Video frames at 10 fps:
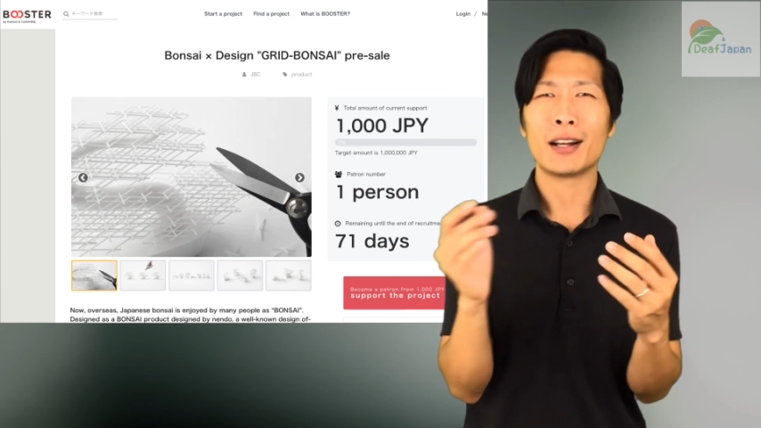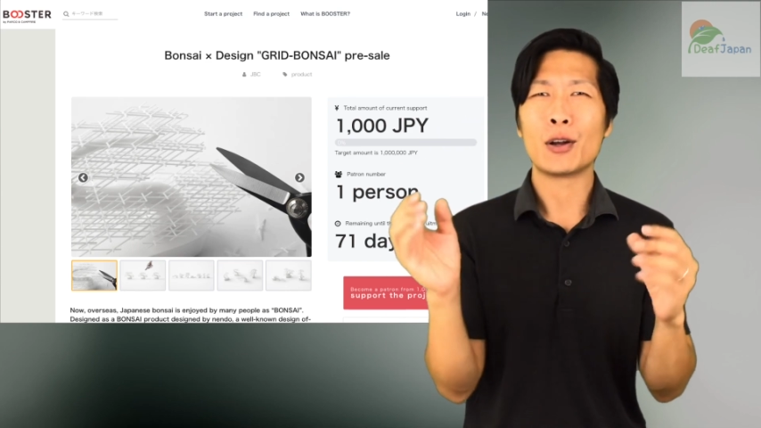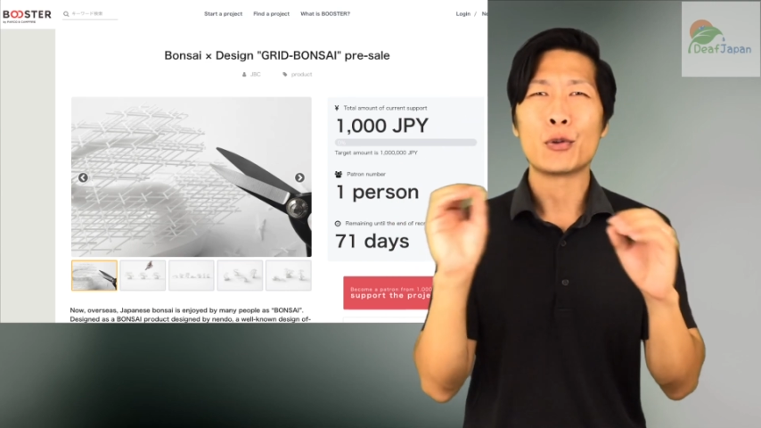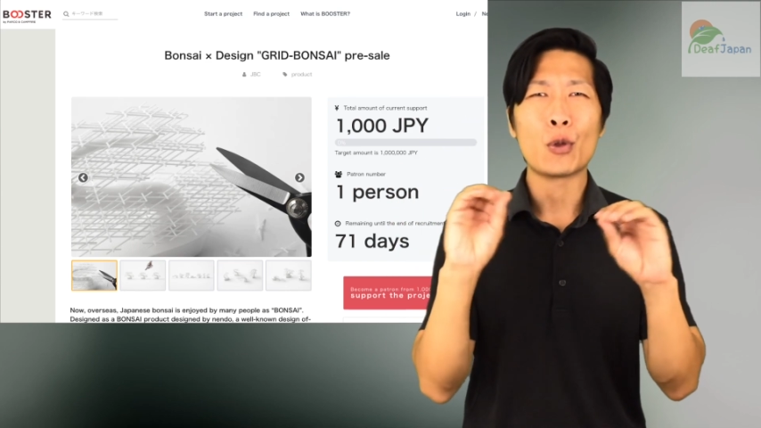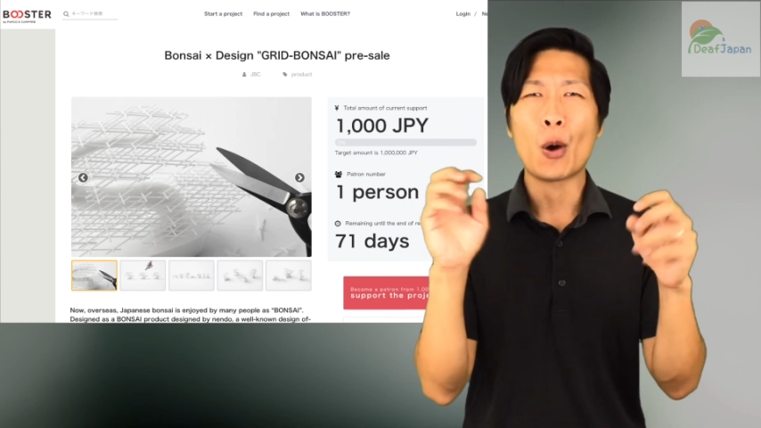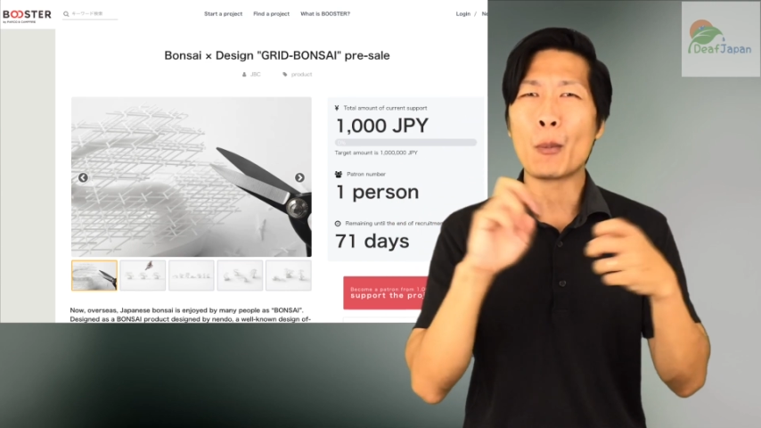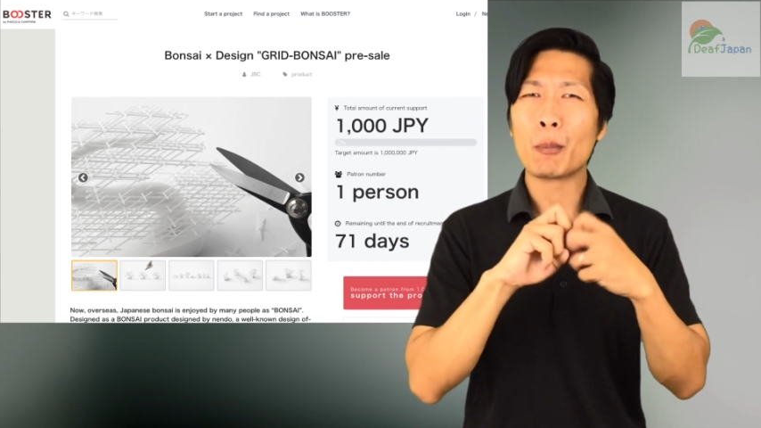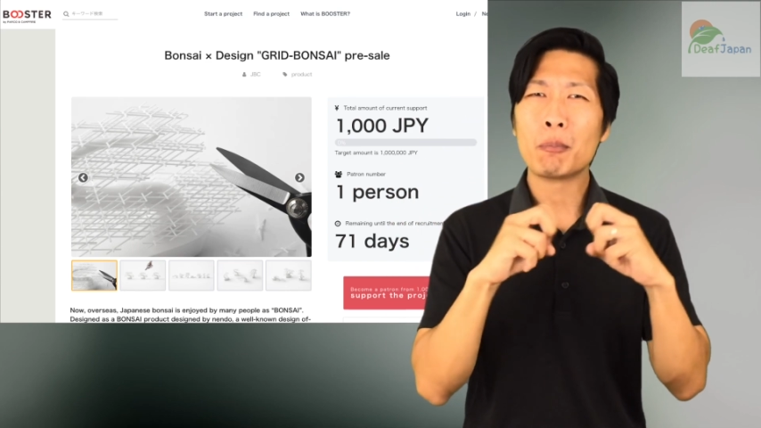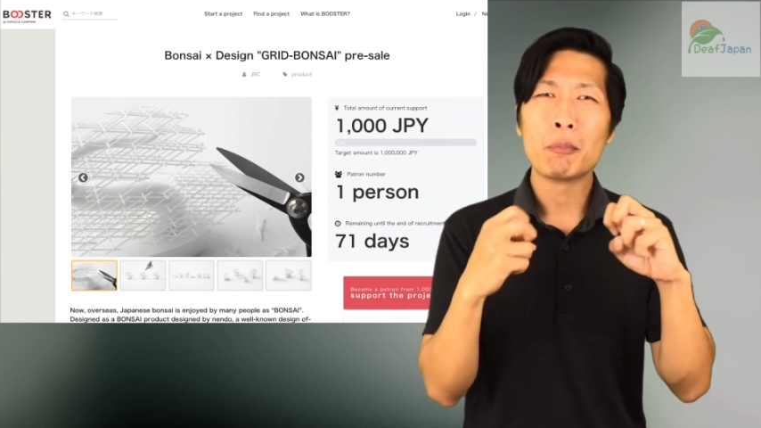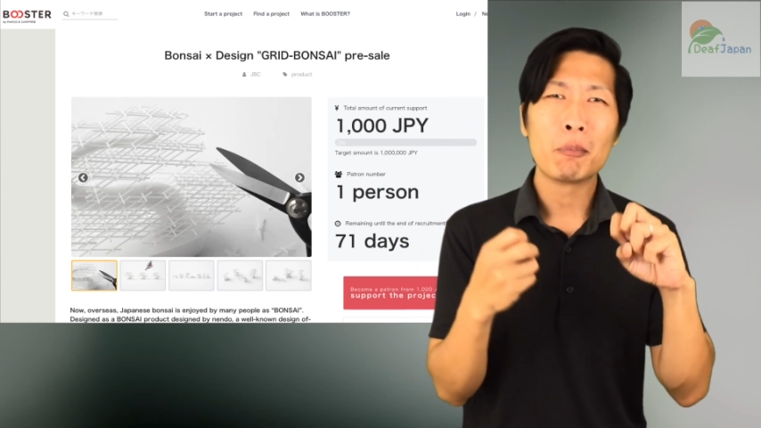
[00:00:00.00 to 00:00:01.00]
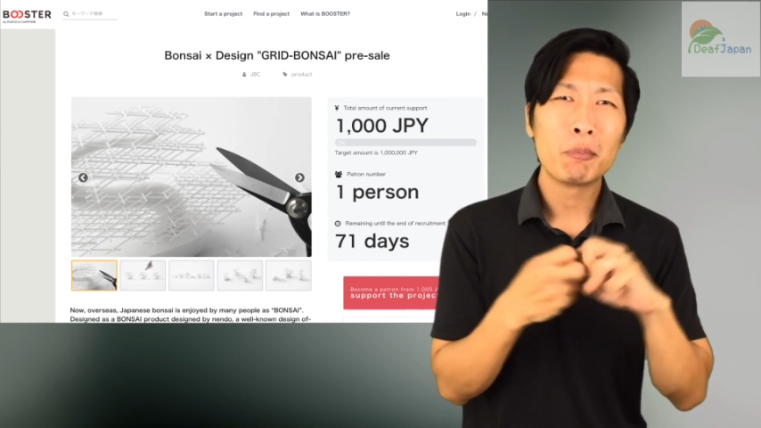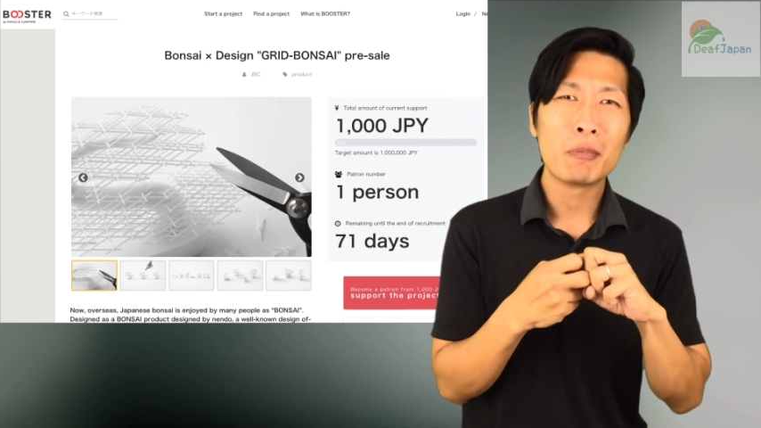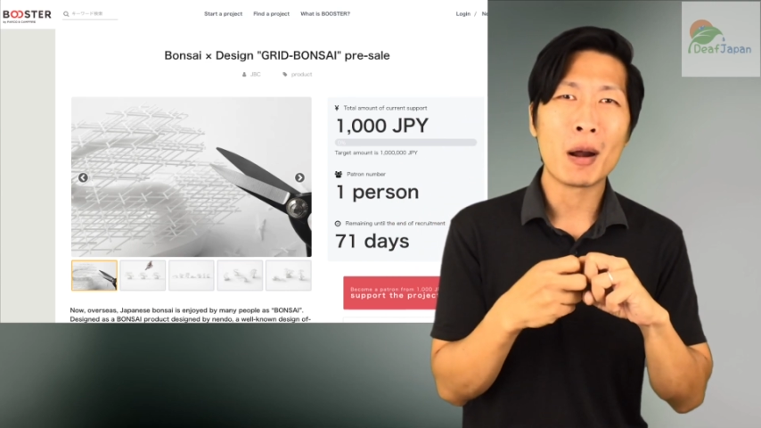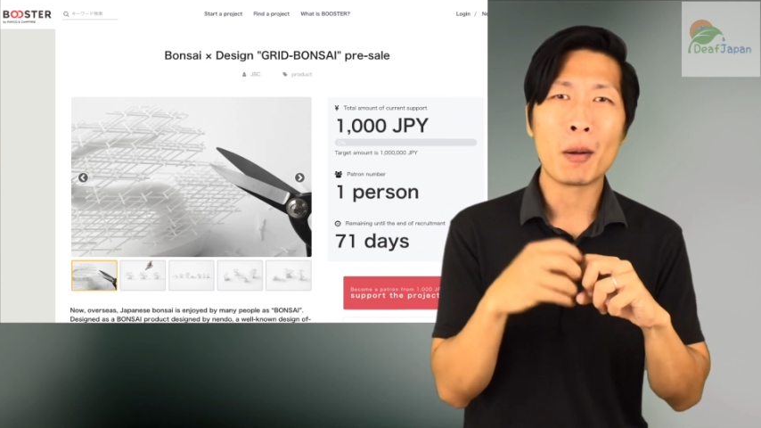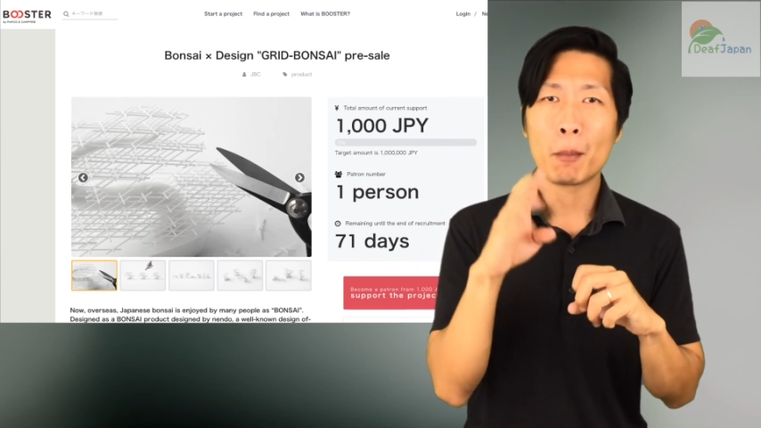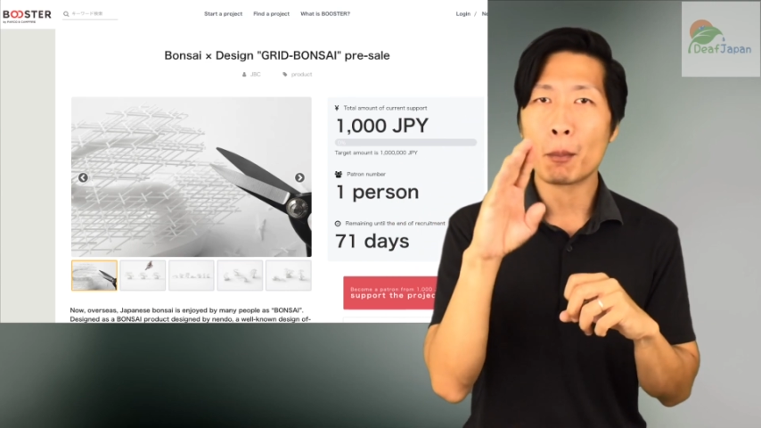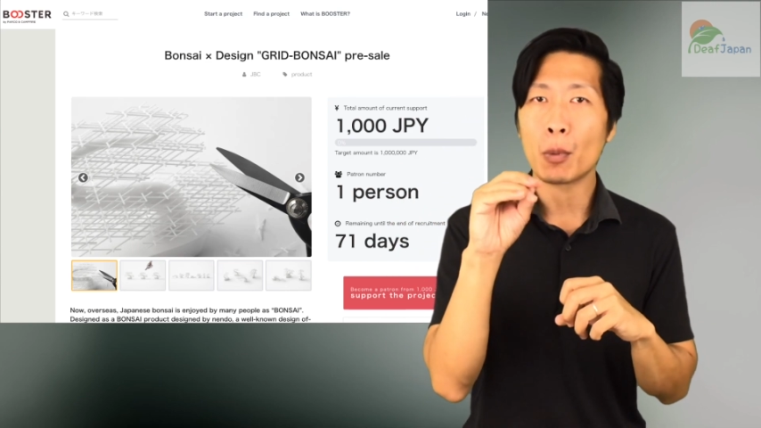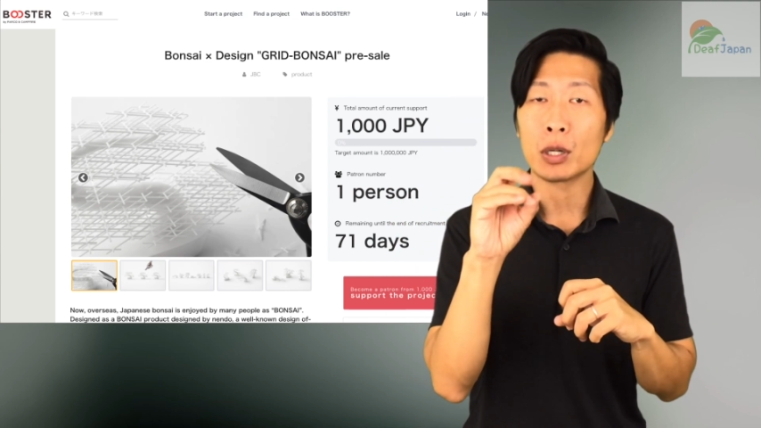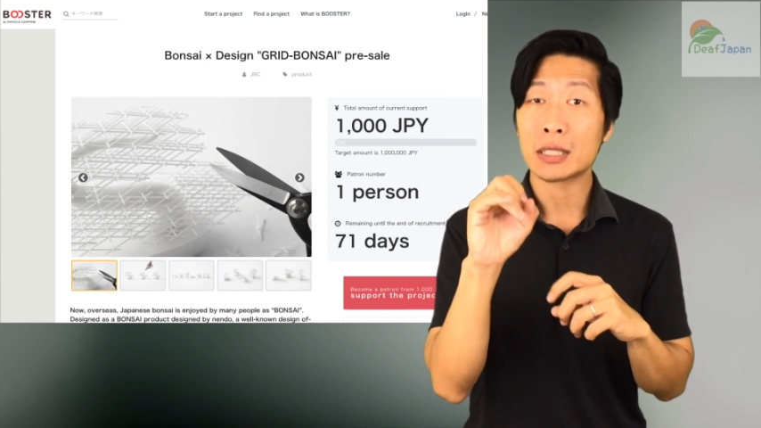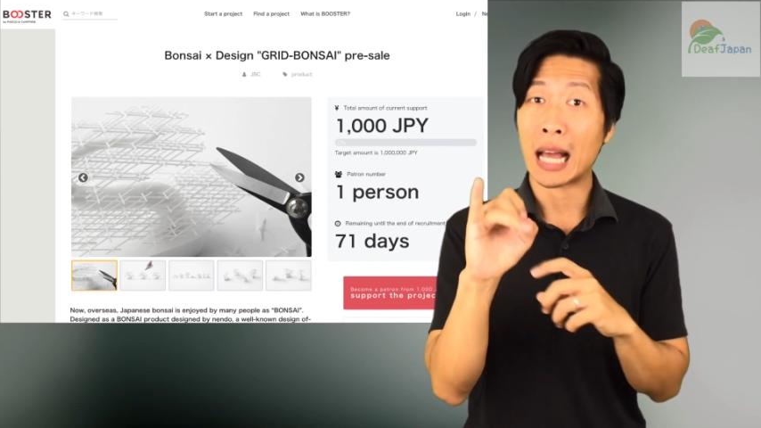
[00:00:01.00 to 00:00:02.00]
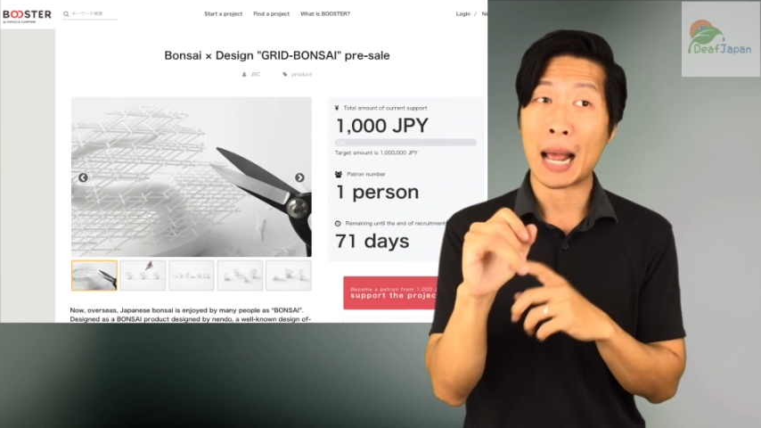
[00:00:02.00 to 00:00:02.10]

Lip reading: then getting one of these fuss-free